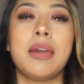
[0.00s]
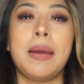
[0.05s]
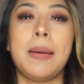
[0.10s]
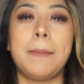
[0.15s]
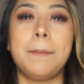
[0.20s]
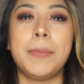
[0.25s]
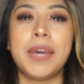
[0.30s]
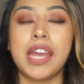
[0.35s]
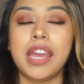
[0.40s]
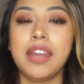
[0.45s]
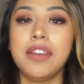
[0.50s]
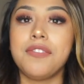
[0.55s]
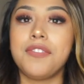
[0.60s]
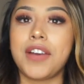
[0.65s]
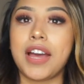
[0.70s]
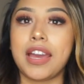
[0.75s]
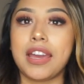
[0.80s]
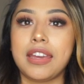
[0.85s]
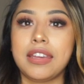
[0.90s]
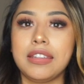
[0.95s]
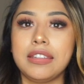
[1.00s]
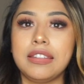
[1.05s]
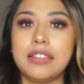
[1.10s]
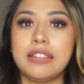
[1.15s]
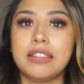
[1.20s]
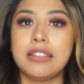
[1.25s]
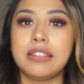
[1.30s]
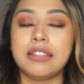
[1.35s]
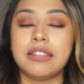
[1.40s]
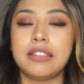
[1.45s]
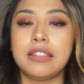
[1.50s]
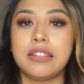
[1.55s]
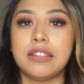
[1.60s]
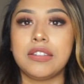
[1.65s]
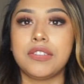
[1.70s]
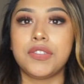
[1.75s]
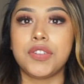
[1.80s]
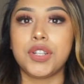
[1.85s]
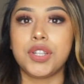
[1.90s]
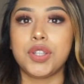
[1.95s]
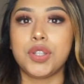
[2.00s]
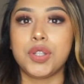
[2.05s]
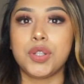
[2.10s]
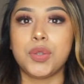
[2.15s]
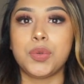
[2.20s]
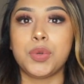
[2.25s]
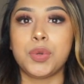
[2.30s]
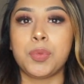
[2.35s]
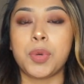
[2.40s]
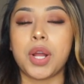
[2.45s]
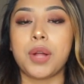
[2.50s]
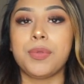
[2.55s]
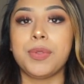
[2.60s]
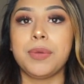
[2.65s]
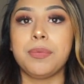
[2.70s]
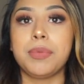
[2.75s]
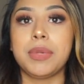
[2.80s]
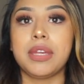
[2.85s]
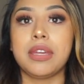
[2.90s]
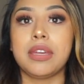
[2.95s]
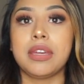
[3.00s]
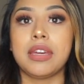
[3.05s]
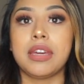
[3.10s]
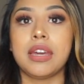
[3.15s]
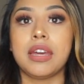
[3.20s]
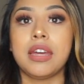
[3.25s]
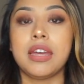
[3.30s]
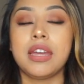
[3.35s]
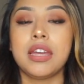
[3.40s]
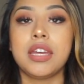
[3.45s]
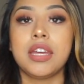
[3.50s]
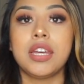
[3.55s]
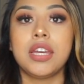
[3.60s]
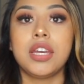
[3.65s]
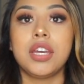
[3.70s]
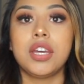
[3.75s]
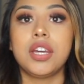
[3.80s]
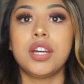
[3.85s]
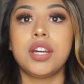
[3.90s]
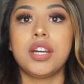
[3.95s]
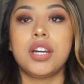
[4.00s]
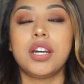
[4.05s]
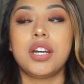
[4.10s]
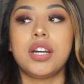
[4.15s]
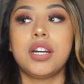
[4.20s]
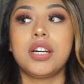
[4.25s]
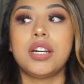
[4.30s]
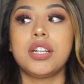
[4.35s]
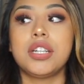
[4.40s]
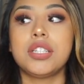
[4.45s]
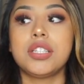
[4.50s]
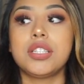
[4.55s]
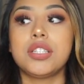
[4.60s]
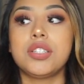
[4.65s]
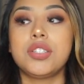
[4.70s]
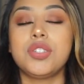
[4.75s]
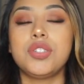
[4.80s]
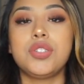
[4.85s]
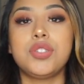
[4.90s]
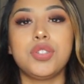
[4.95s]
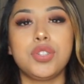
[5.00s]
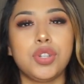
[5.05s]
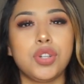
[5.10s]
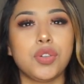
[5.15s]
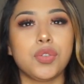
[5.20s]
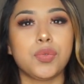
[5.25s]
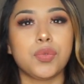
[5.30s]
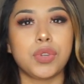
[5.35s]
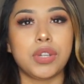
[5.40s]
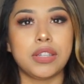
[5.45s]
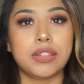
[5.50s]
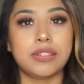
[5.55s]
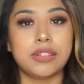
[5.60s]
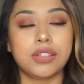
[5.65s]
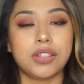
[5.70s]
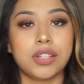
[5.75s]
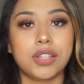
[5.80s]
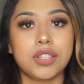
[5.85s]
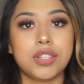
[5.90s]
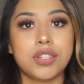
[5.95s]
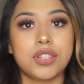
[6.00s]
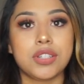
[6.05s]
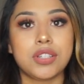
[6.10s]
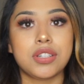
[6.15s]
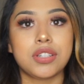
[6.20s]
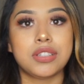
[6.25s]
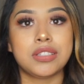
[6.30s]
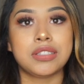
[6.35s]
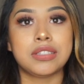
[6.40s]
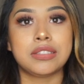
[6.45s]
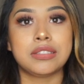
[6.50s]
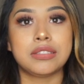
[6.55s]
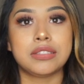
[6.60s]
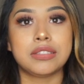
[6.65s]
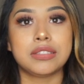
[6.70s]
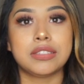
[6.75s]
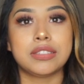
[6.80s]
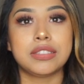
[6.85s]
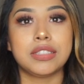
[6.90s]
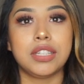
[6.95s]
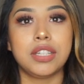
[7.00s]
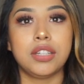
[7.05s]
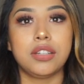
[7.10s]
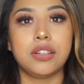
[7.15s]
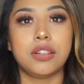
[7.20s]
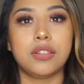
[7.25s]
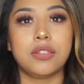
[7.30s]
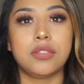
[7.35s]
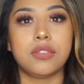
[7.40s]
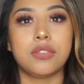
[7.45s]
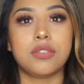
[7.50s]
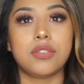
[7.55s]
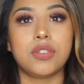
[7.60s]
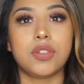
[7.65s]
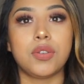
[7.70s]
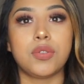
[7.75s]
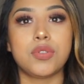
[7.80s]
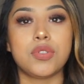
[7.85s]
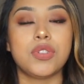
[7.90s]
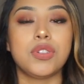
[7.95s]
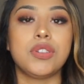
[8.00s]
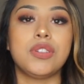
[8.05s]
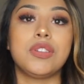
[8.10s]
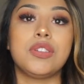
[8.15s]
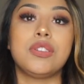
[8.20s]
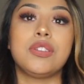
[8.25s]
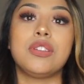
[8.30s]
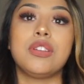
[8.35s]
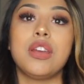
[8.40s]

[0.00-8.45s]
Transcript: My advice for you would probably be to do your research. You know, don't just,